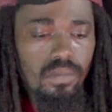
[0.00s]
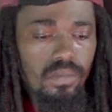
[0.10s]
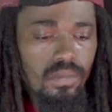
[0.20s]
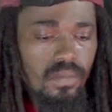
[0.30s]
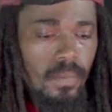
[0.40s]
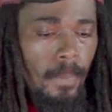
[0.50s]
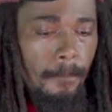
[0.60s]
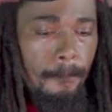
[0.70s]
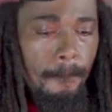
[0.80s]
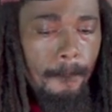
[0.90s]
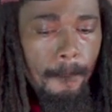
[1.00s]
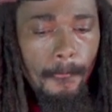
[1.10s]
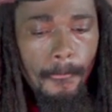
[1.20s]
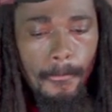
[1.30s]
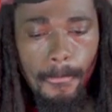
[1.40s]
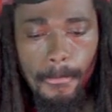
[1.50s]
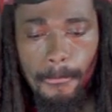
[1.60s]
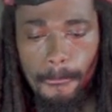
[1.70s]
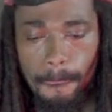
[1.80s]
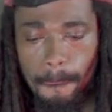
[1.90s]

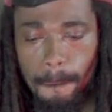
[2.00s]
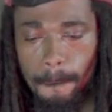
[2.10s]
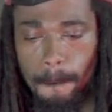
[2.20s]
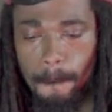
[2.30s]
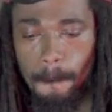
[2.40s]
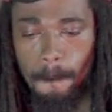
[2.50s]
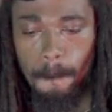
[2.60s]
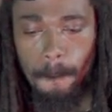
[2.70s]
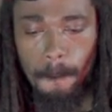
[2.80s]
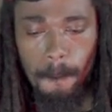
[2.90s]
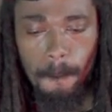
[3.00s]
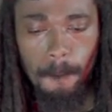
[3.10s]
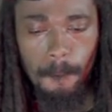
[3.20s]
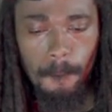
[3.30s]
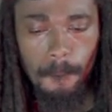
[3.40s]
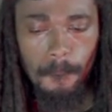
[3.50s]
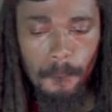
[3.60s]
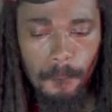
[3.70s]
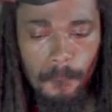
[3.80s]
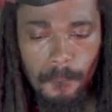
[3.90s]

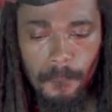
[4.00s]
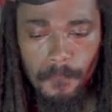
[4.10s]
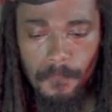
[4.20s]
[no speech]